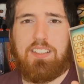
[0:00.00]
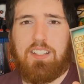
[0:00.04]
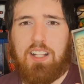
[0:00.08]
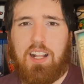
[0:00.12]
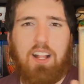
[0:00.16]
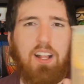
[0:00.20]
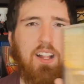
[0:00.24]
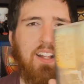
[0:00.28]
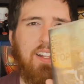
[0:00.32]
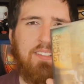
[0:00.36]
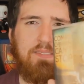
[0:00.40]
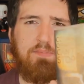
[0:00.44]

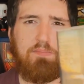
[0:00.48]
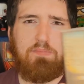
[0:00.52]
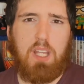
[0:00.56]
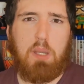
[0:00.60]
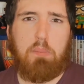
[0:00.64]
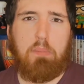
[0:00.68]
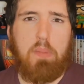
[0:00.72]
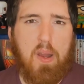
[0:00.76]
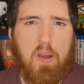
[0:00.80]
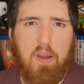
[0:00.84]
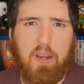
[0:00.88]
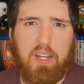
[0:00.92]
the
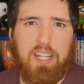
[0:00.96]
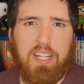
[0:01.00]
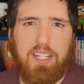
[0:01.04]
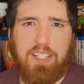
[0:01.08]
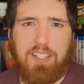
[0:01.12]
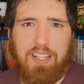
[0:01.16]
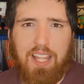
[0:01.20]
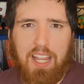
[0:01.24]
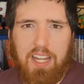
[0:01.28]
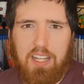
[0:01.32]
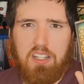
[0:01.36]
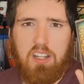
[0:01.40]

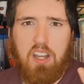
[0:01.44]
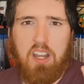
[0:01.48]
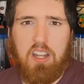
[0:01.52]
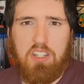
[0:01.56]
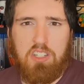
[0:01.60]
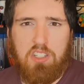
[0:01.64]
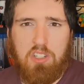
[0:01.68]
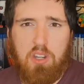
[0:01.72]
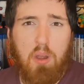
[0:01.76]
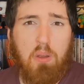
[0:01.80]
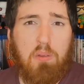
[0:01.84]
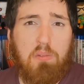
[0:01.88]
American late
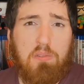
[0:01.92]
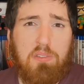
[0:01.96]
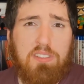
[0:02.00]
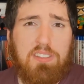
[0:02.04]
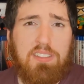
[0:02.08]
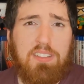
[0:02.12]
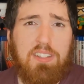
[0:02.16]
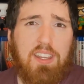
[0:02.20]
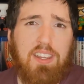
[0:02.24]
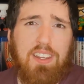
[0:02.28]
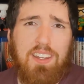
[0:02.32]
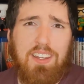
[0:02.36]
night
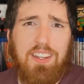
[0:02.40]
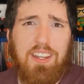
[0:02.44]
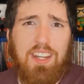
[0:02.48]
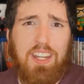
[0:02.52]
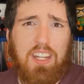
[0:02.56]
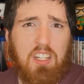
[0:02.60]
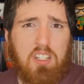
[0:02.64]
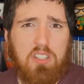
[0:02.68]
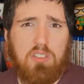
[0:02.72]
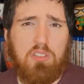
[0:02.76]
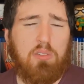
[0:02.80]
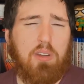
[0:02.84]
shows
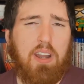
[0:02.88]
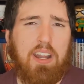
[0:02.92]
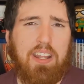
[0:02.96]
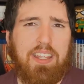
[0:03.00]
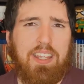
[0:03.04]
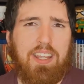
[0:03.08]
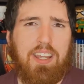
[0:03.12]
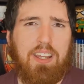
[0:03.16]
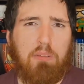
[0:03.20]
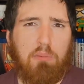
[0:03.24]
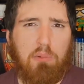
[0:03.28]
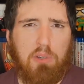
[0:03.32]
in
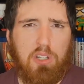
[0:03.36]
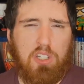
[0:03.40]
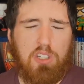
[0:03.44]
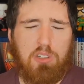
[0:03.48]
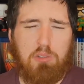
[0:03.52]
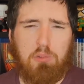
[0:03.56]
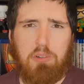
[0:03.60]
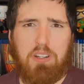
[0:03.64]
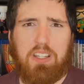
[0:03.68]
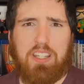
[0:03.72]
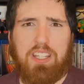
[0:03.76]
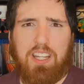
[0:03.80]
Australia, which
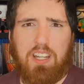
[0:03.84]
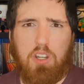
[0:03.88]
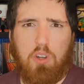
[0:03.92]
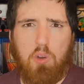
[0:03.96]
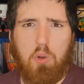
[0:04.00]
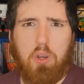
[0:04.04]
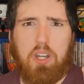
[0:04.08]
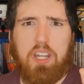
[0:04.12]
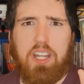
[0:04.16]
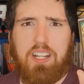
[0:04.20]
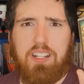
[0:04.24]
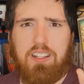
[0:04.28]
is really
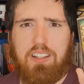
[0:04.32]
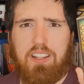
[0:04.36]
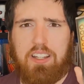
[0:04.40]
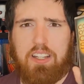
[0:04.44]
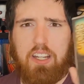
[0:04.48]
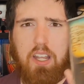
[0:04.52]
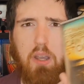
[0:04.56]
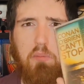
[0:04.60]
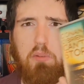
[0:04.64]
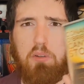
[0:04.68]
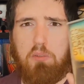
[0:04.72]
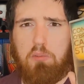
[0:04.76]
annoying.
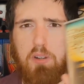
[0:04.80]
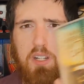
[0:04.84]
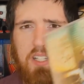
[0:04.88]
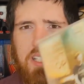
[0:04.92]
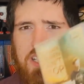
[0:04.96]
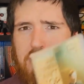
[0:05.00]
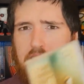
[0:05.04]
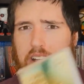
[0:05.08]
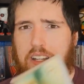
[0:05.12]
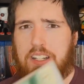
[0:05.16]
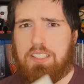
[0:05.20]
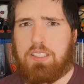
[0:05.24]
Like, I would
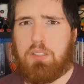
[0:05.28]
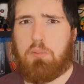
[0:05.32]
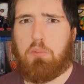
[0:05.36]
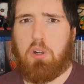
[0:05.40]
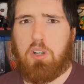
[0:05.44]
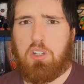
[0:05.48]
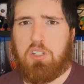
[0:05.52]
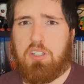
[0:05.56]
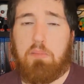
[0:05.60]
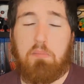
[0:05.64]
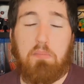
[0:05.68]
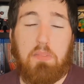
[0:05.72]
really like to
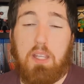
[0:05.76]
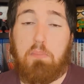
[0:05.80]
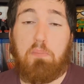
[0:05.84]
watch them.